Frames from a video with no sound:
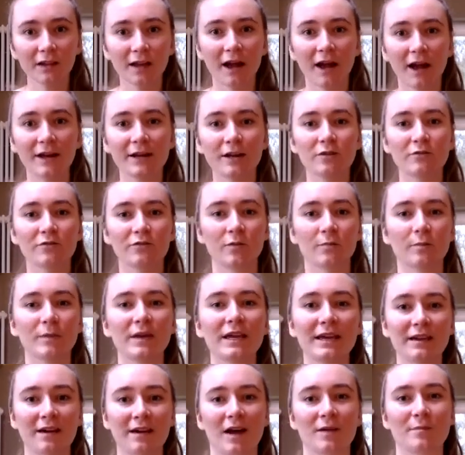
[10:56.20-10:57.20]
I know for
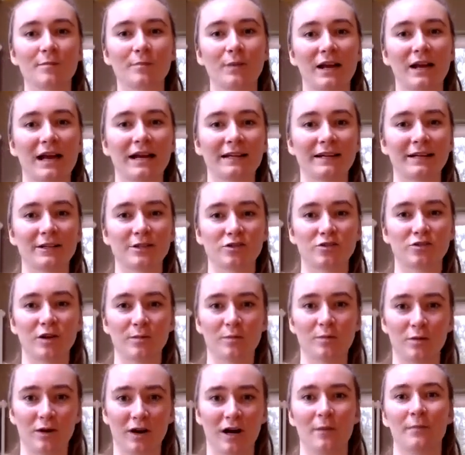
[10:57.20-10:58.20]
me, I'm planning a
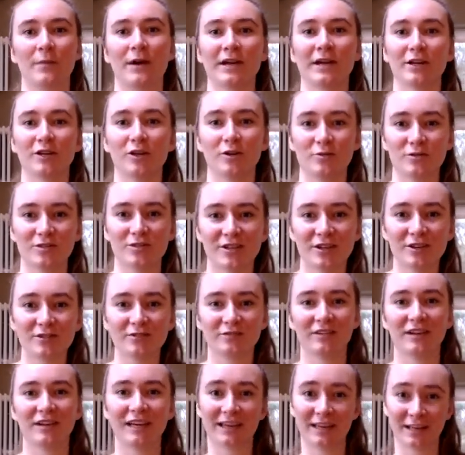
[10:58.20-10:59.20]
trip where I might go
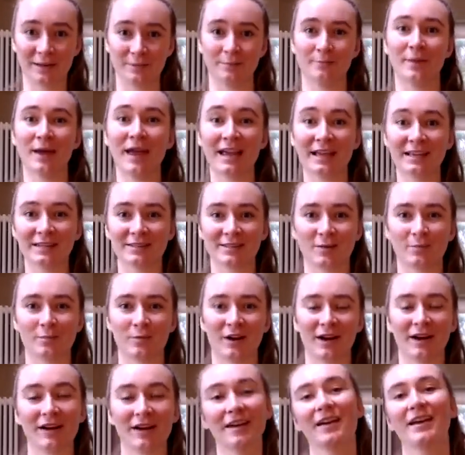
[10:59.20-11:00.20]
surfing in May
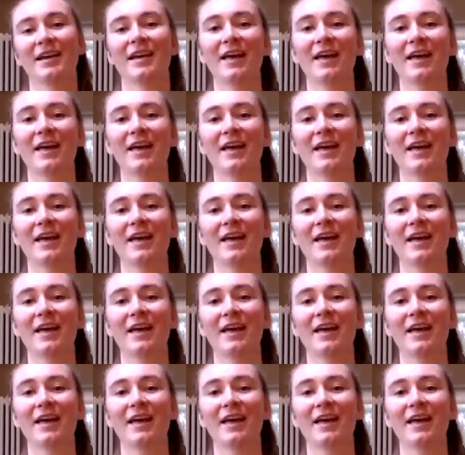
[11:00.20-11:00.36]
somewhere.